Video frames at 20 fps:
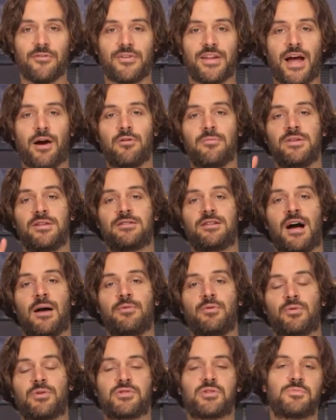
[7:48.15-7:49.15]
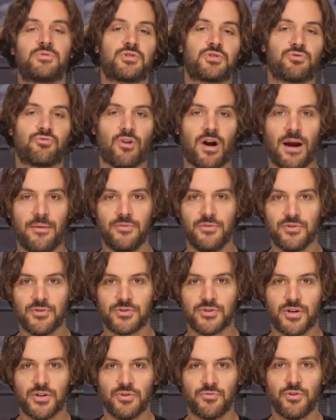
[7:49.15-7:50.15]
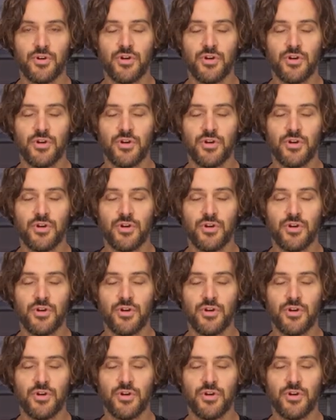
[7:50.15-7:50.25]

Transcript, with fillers: now would be the time you want to subscribe to us on